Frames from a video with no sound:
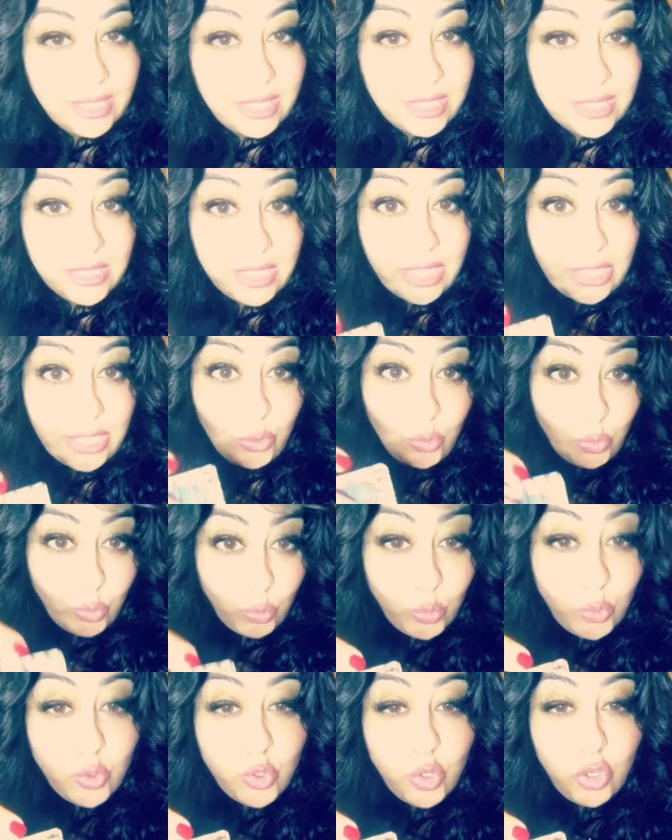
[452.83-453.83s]
is a
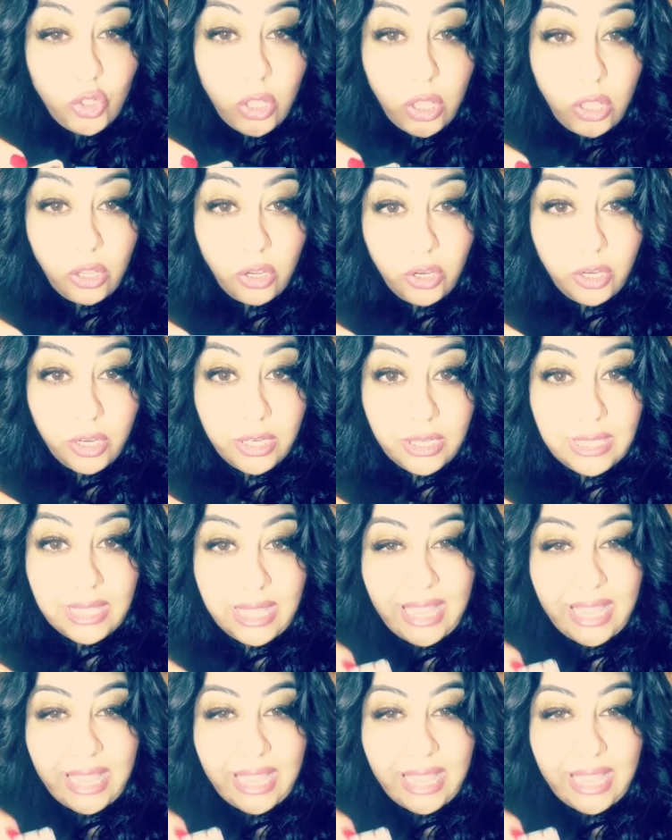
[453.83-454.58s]
neutral card,